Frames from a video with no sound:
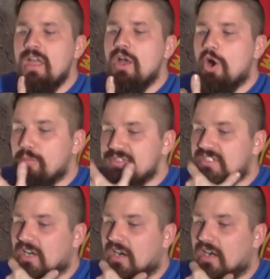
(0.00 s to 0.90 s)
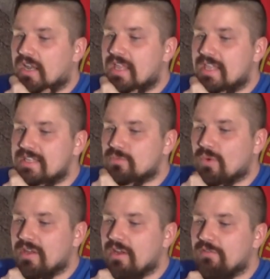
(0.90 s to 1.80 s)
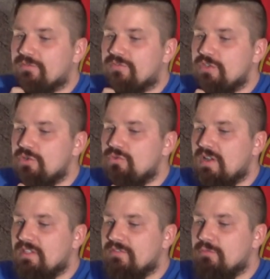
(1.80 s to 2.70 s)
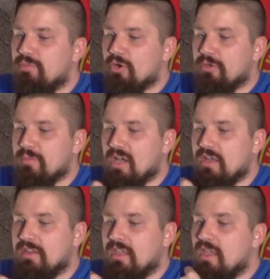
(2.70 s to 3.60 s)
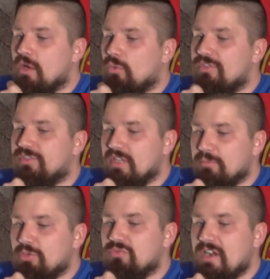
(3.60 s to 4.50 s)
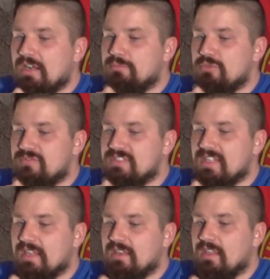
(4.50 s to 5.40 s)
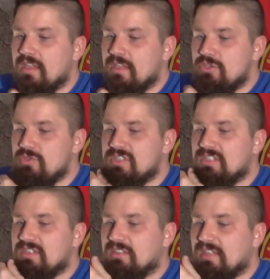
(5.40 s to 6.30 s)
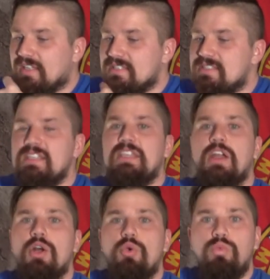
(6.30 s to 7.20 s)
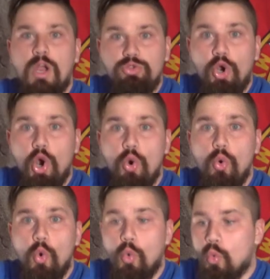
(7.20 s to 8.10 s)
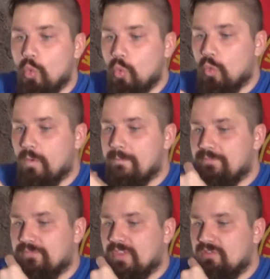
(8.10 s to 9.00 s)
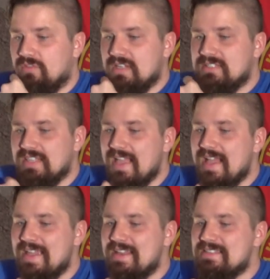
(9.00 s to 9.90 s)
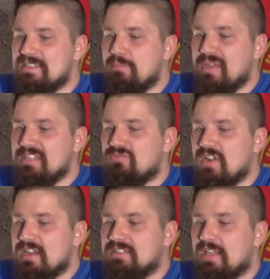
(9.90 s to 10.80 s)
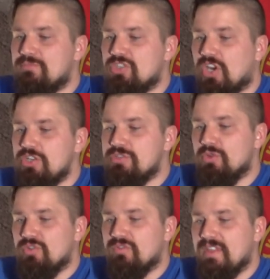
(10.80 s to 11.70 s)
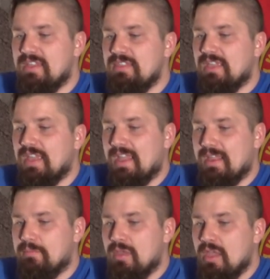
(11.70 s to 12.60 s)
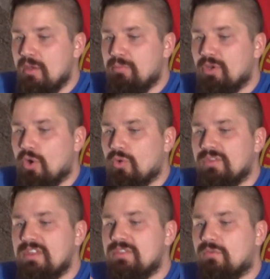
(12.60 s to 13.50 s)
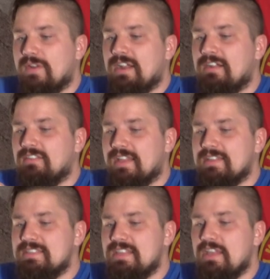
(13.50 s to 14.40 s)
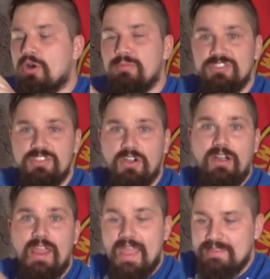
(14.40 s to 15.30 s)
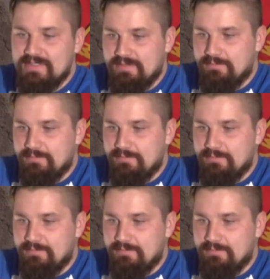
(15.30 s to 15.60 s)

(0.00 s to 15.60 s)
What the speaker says: Omastar is one of few relevant Pokemon with double rock moveset using the legacy Rock Throw. Rock Slide is the best rock type charge move in the game, but only the rare legacy Omastar has it.